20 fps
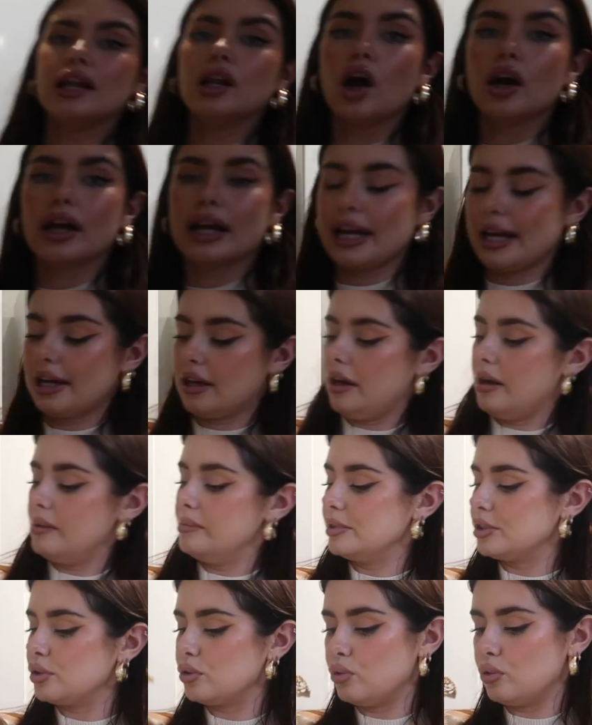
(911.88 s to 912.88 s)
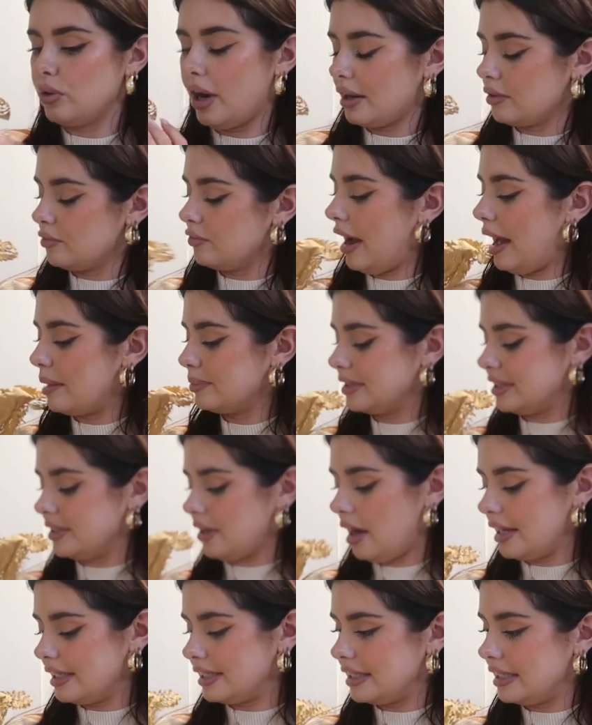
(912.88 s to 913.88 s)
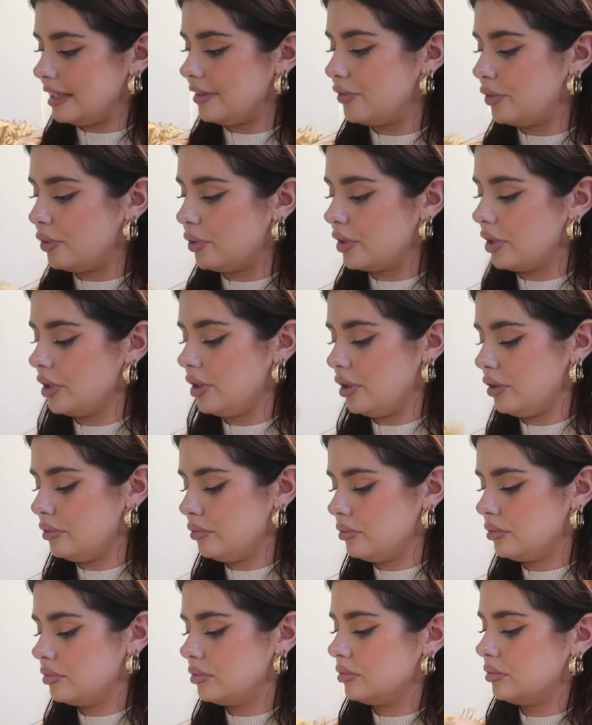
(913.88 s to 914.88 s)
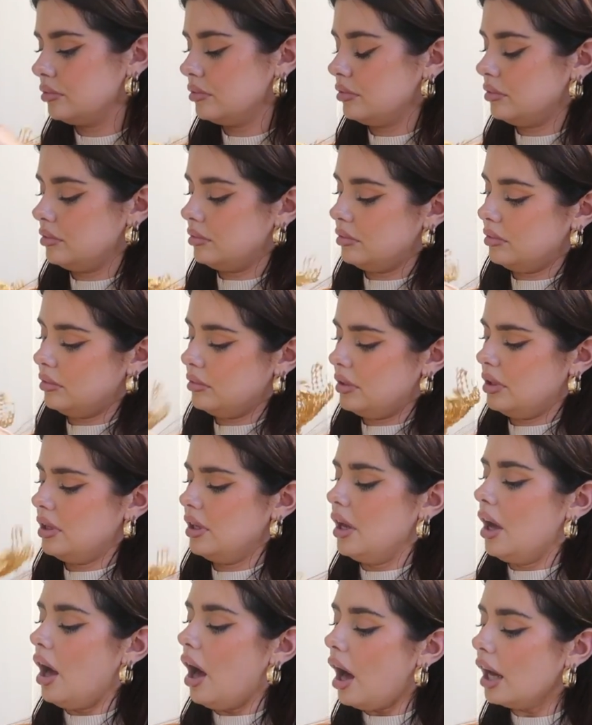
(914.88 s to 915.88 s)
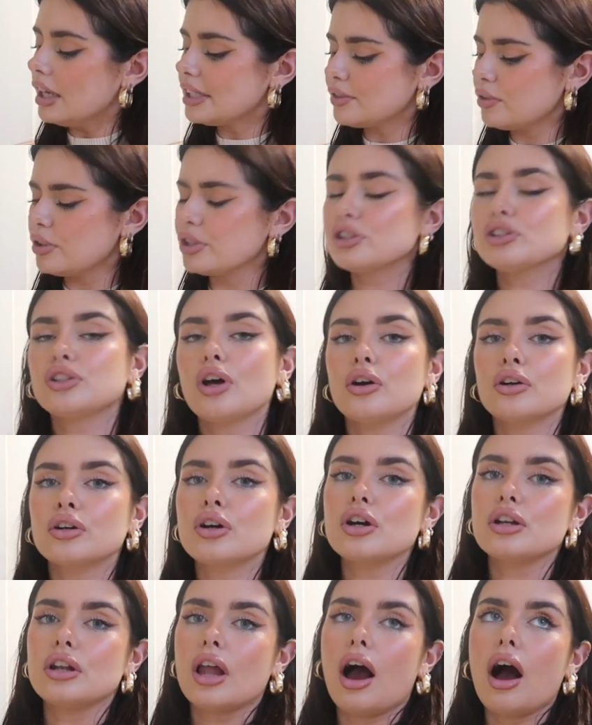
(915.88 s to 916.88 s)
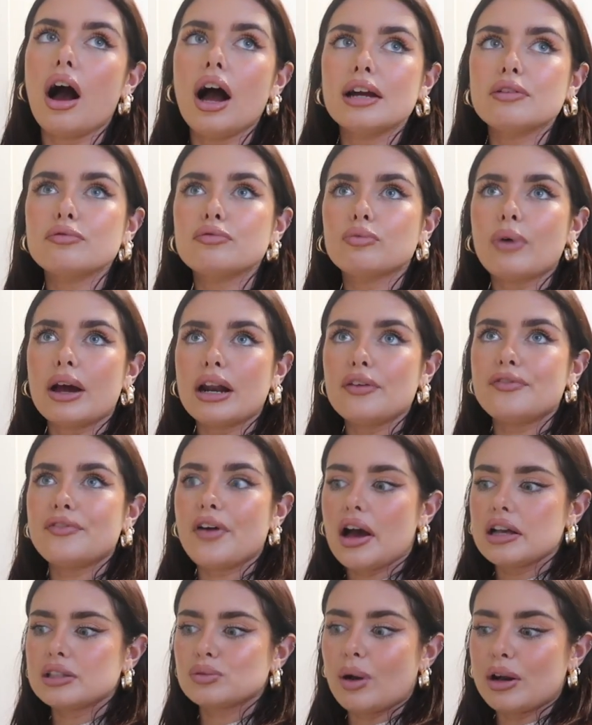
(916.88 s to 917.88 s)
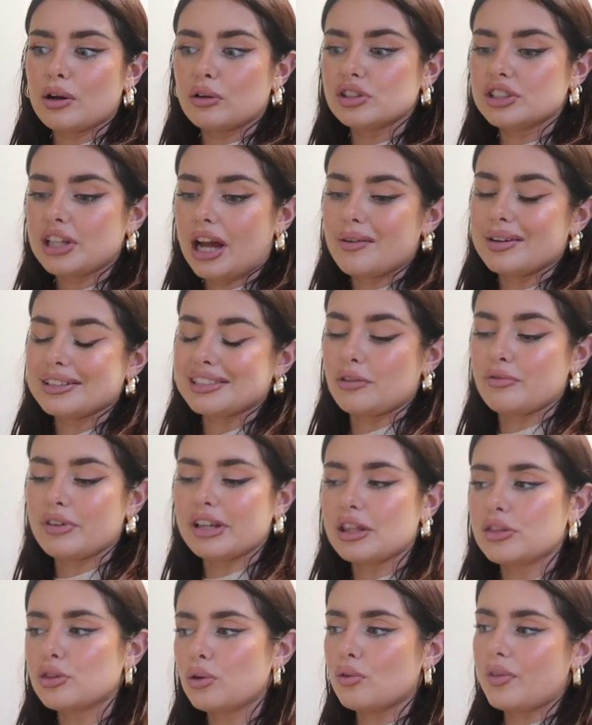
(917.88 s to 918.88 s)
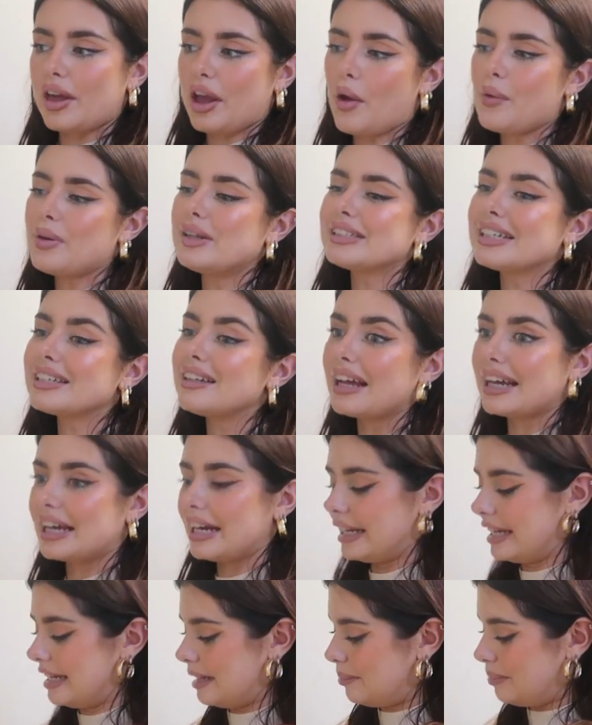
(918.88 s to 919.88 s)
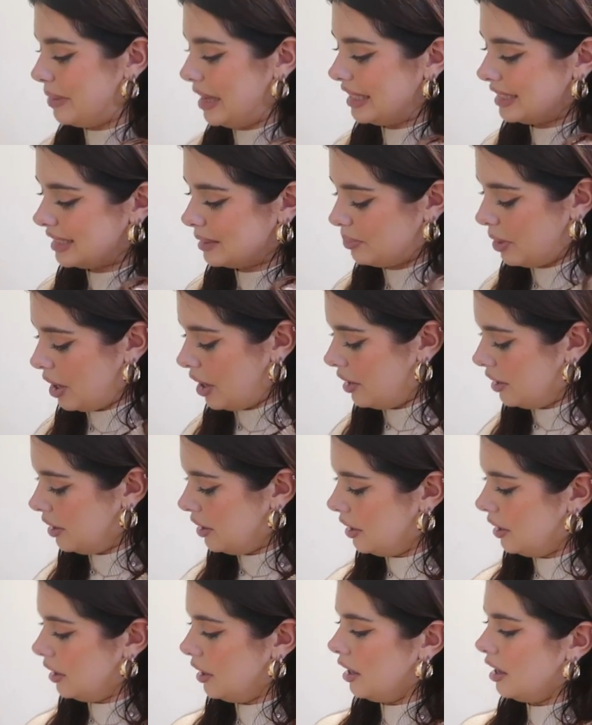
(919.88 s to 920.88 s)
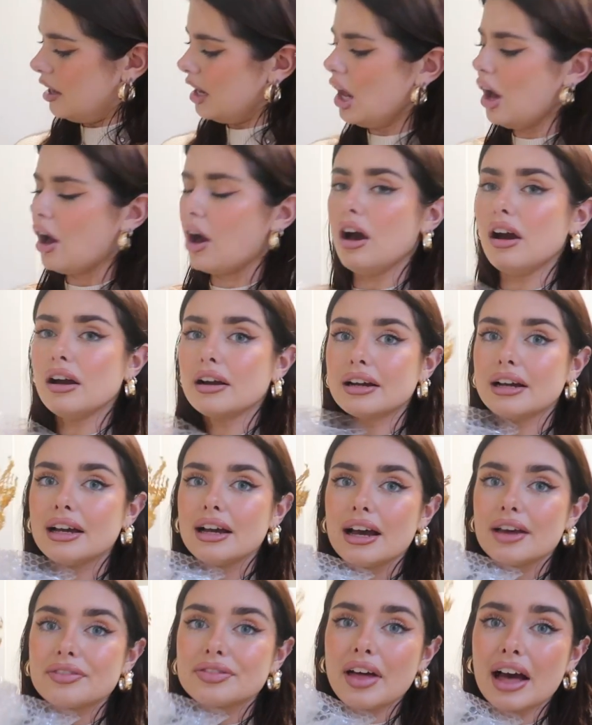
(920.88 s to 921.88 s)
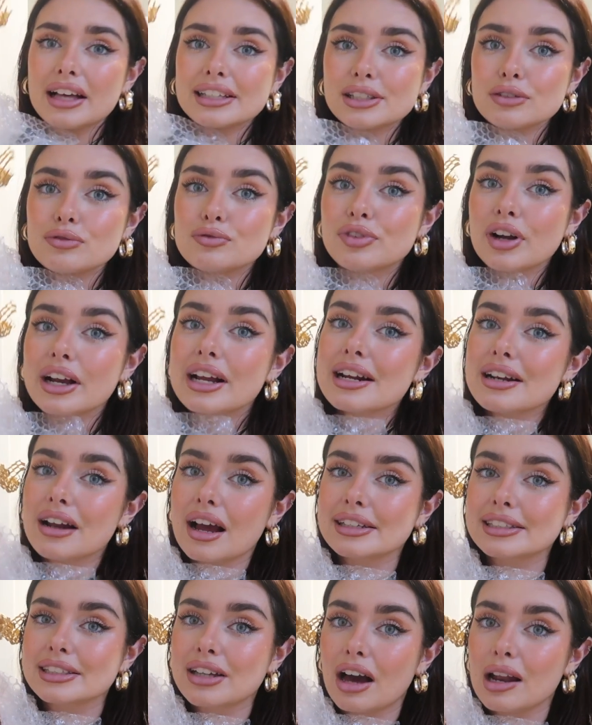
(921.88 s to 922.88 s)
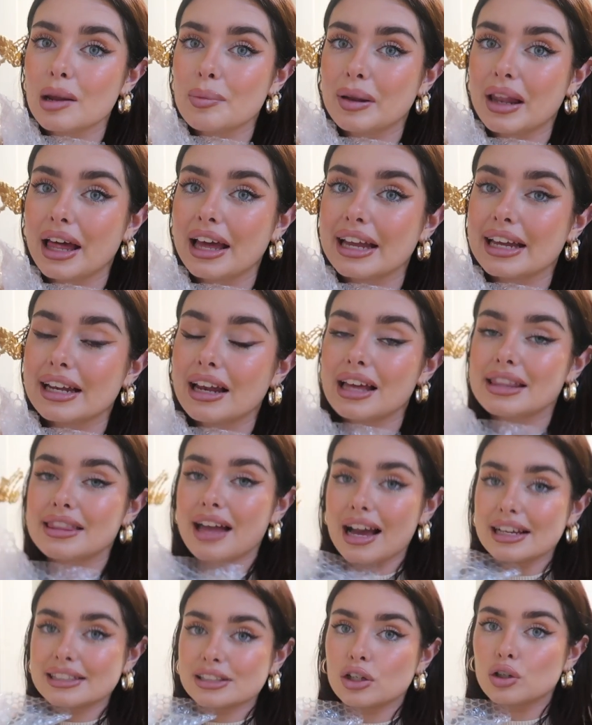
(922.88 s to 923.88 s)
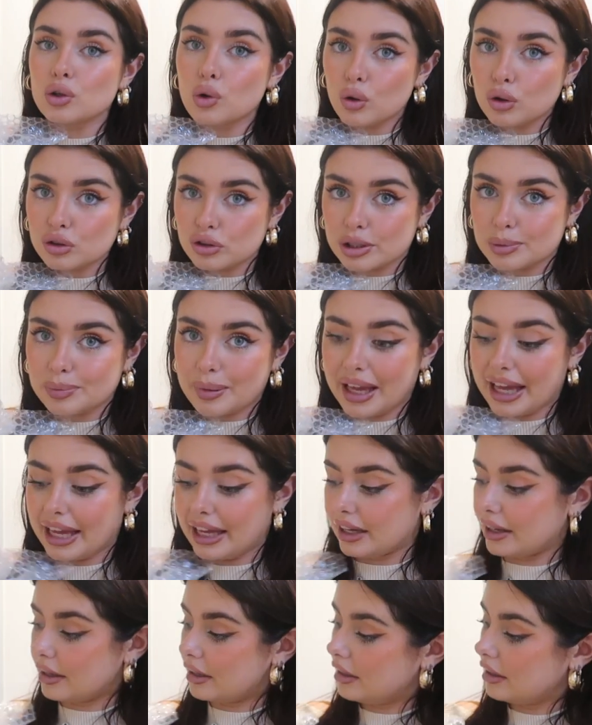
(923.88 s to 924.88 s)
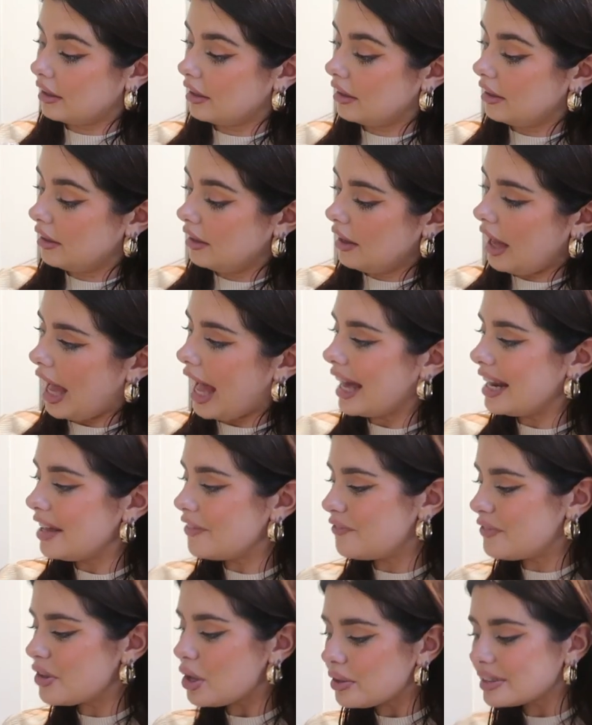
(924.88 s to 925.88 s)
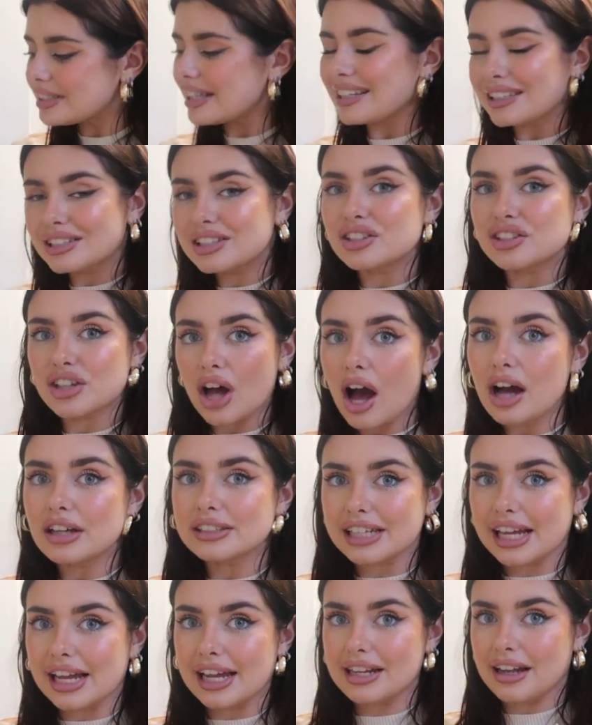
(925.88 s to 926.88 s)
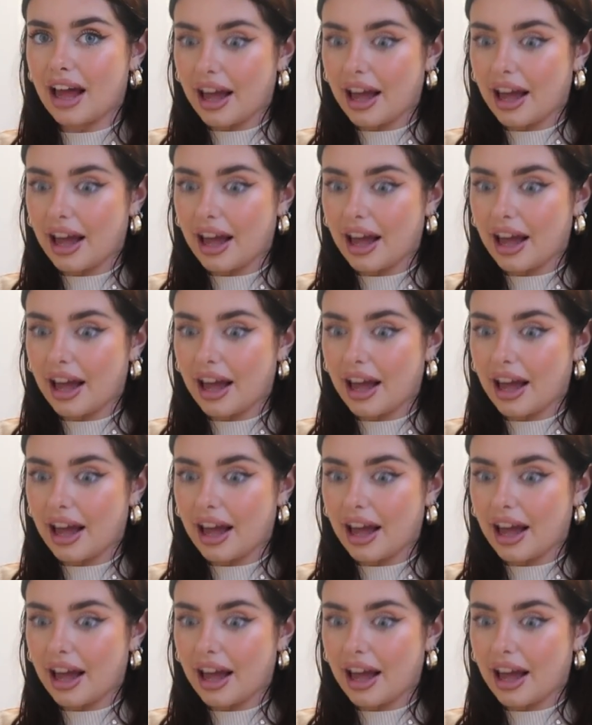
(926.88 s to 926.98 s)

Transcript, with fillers: And look, and it comes all like wrapped nicely for you. I just thought it's so good. Like when I first went on Cherryz, I really thought they only did like cleaning bits, but look, that's a really nice colour plate. Like that is a gorgeous pink. And it feels like sturdy.